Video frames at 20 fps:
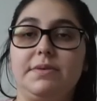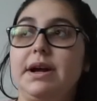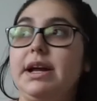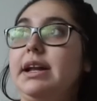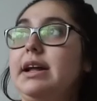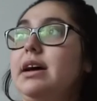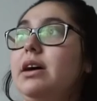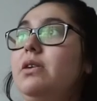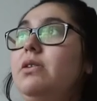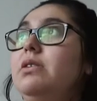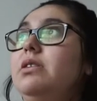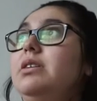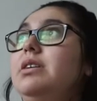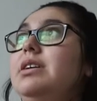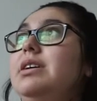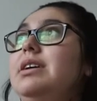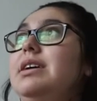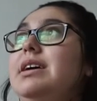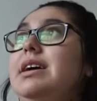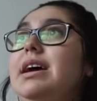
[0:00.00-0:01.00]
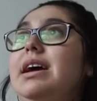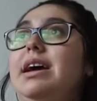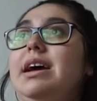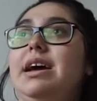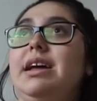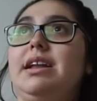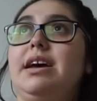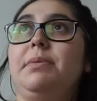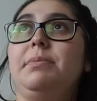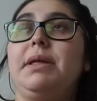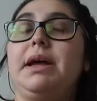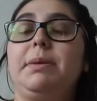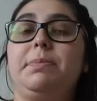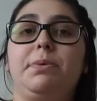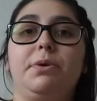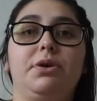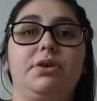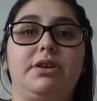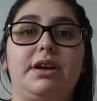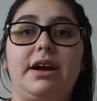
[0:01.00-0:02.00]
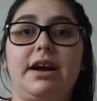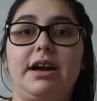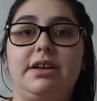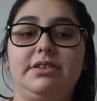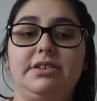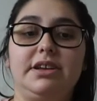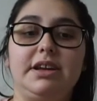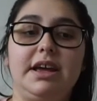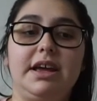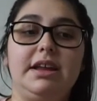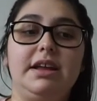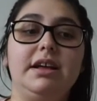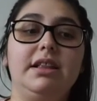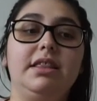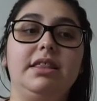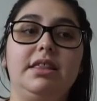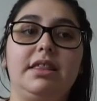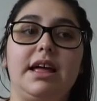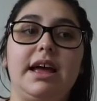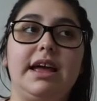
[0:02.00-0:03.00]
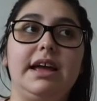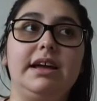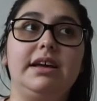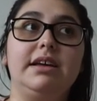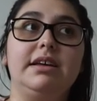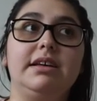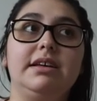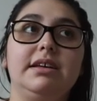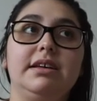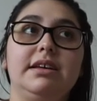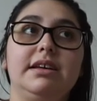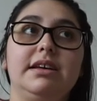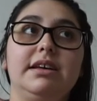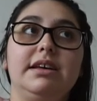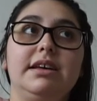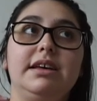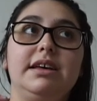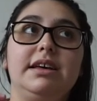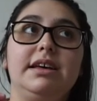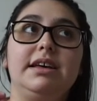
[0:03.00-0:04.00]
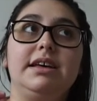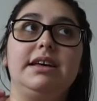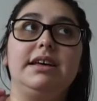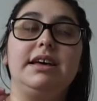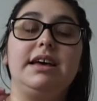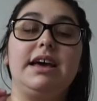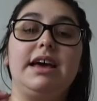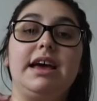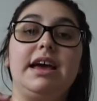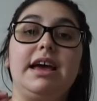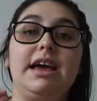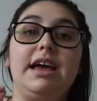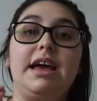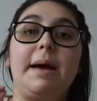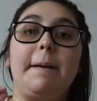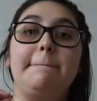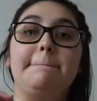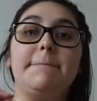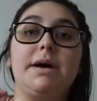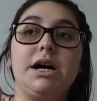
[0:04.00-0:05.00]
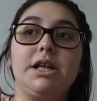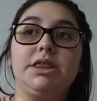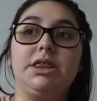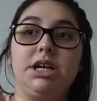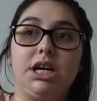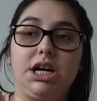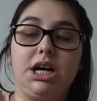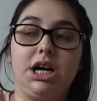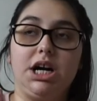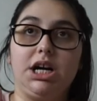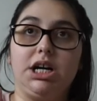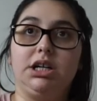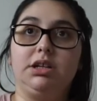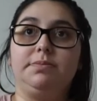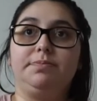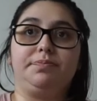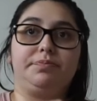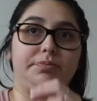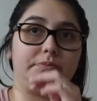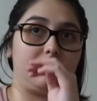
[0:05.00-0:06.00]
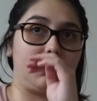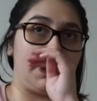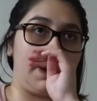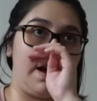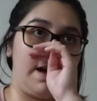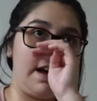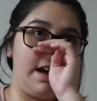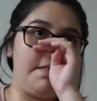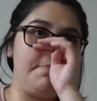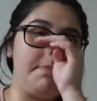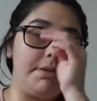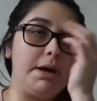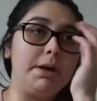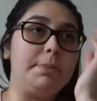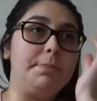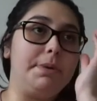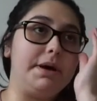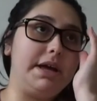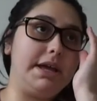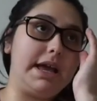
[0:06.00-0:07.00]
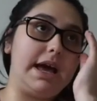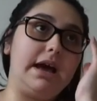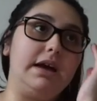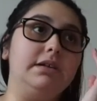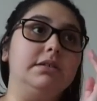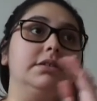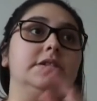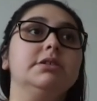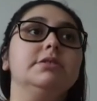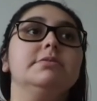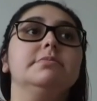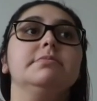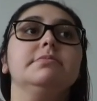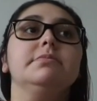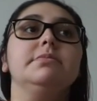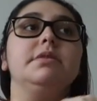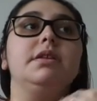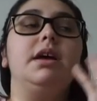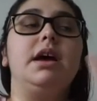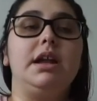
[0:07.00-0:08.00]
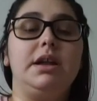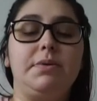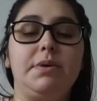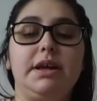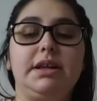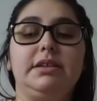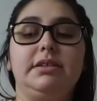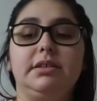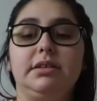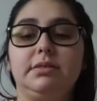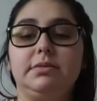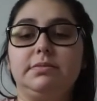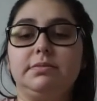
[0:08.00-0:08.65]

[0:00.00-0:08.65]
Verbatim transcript: right now. And I'm, like, procrastinating like a mother. Um, but yeah, anyways,